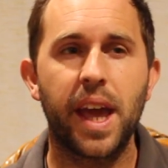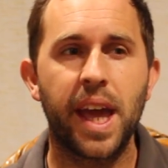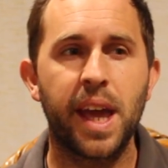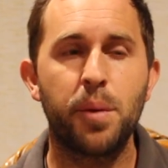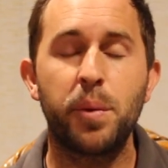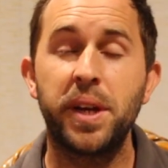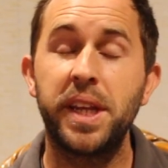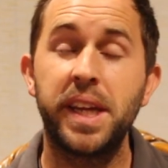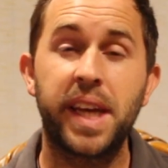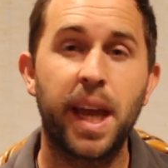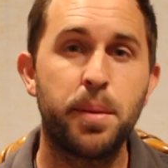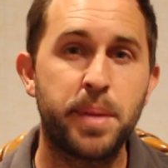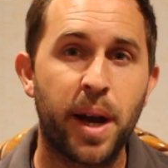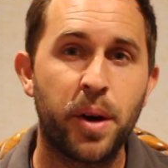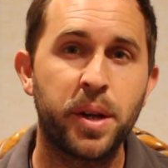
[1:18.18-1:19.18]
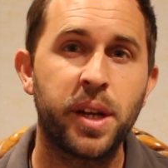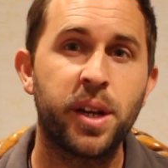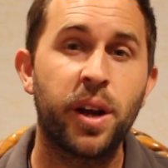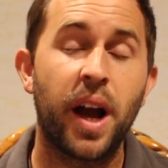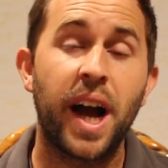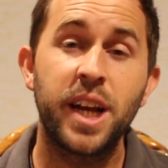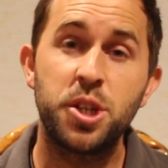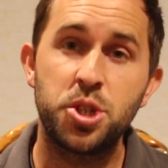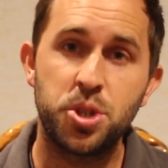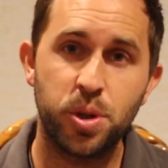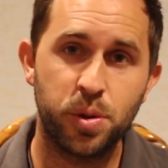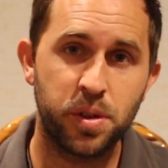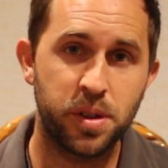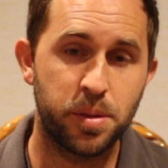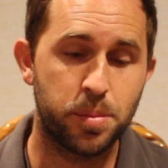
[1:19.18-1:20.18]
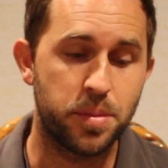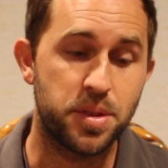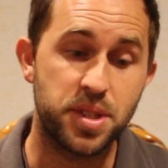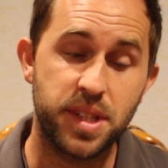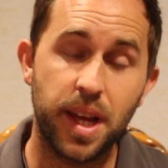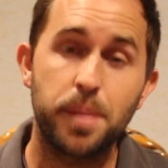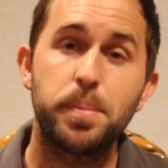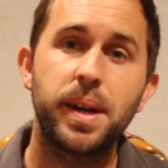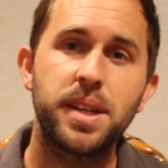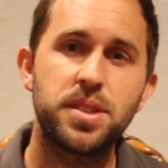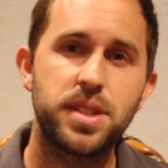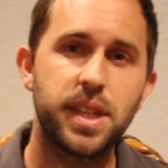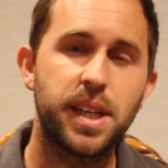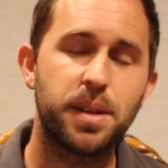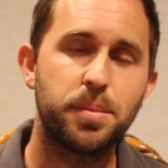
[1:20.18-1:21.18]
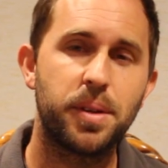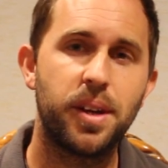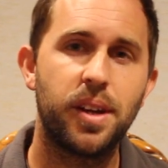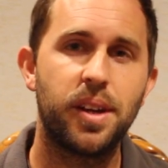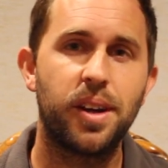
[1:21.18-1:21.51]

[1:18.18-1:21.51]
And when he came down here, I showed him step by step,